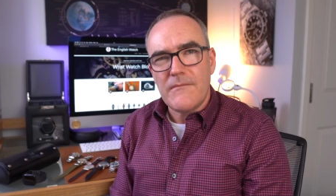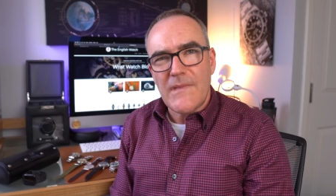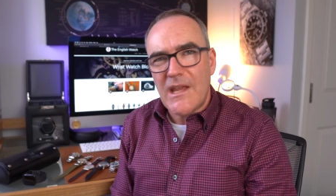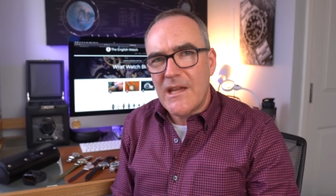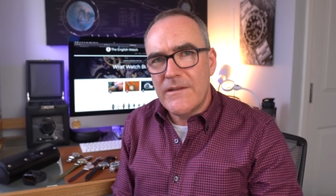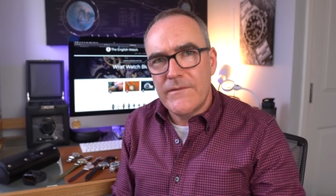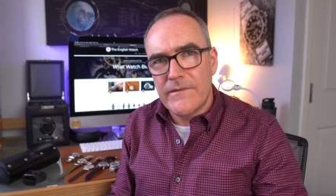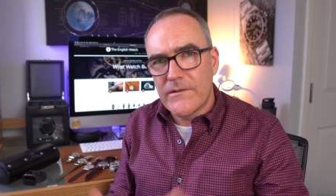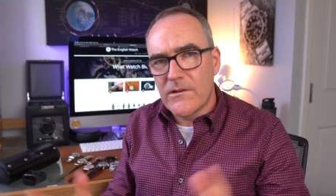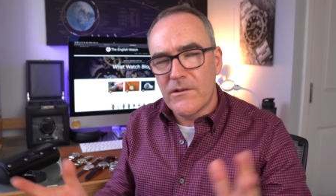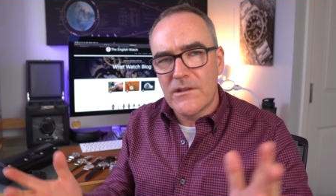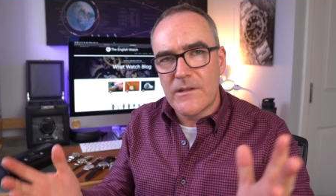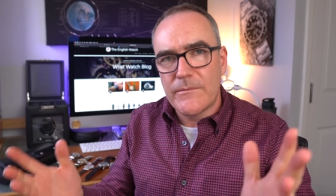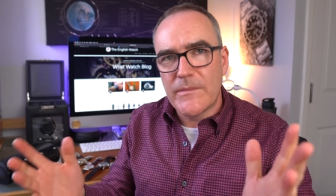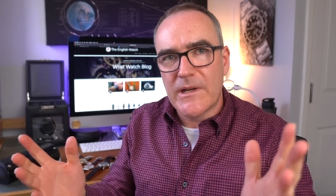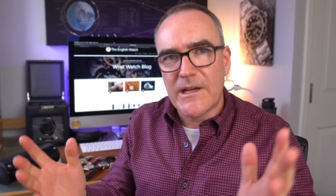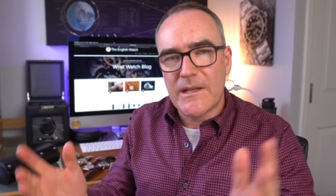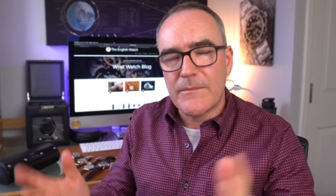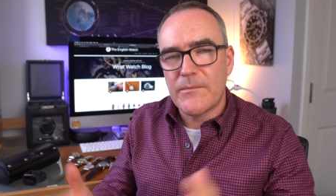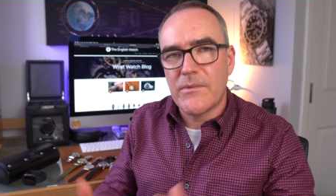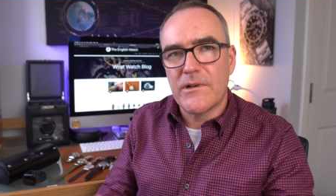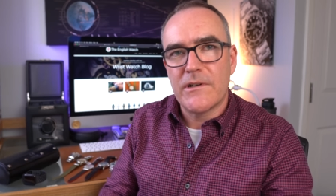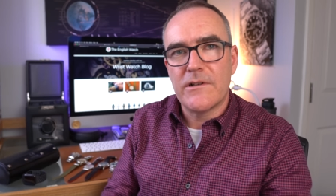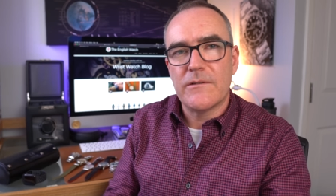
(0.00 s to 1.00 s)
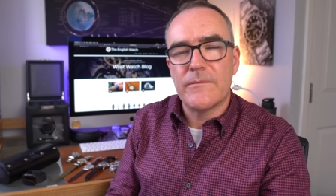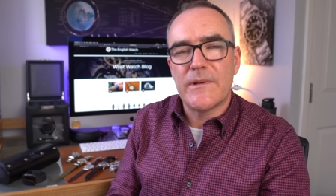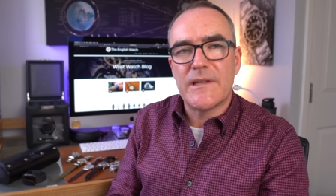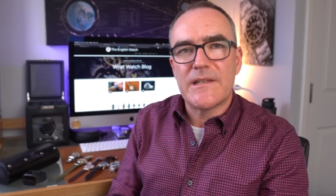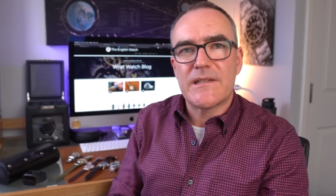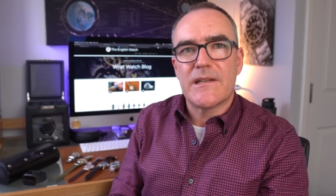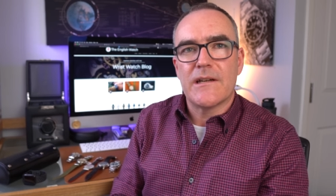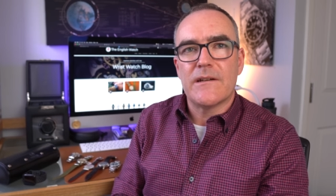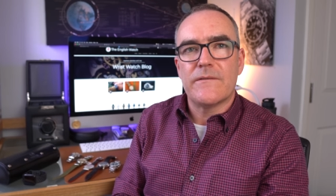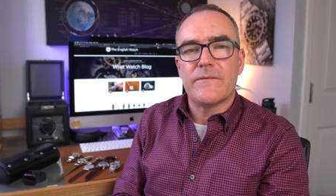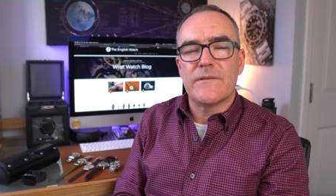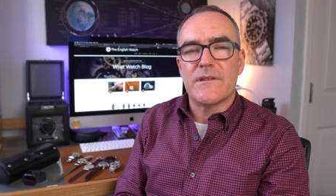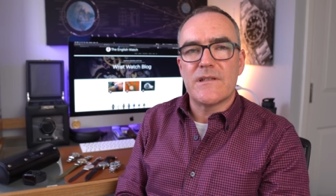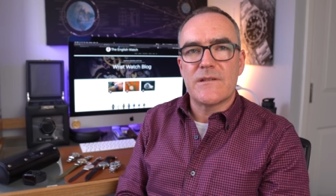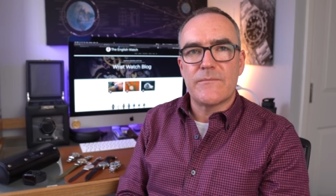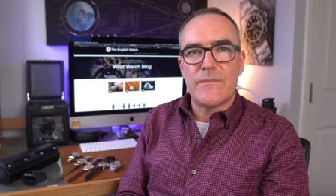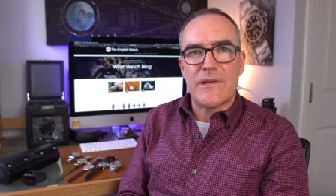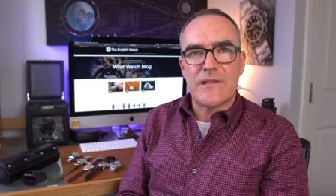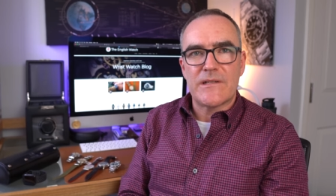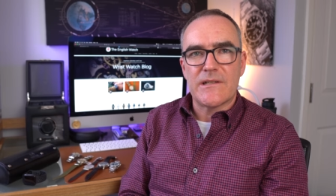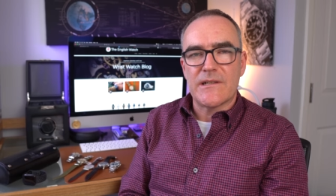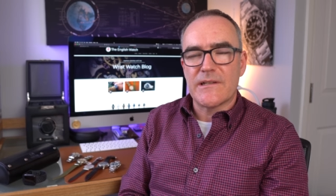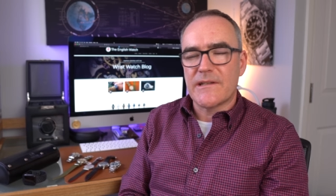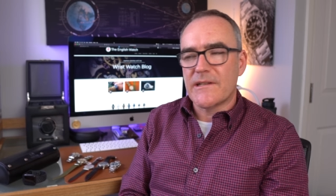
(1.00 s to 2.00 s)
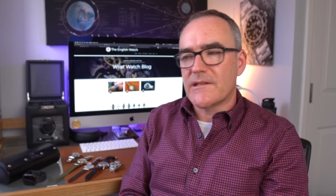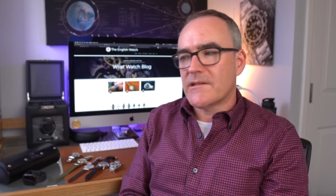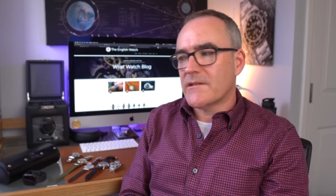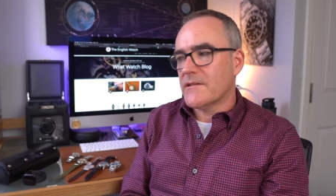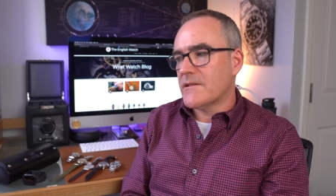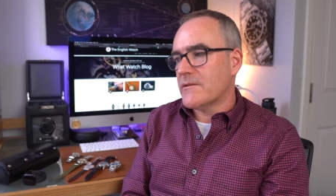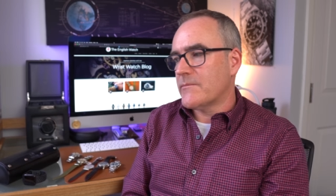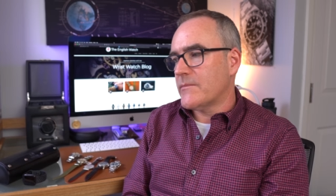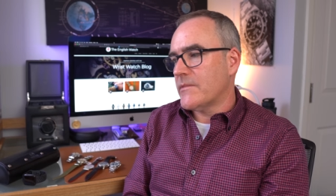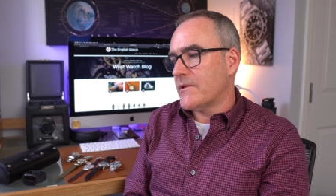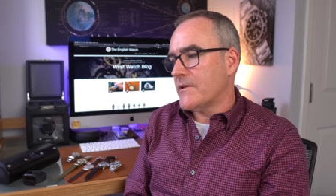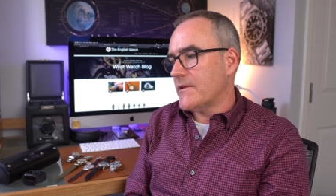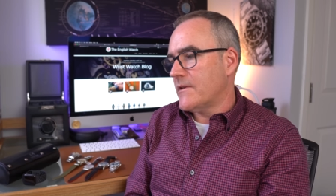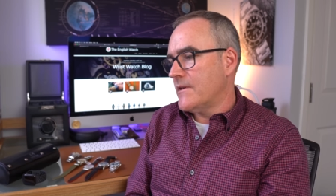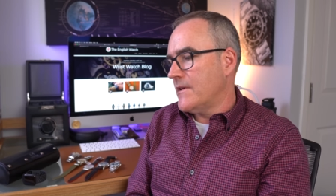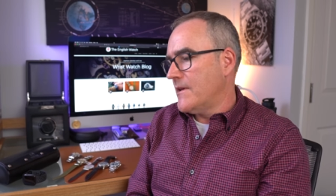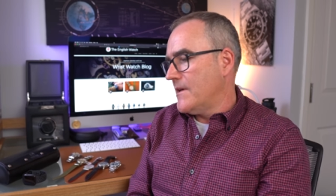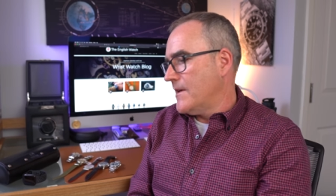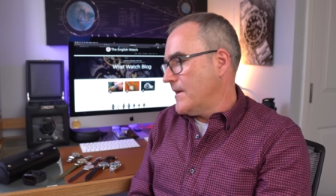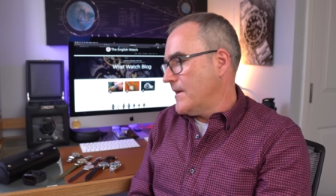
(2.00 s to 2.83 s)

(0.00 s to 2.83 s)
If you've got the money, by all means, go for the special editions, but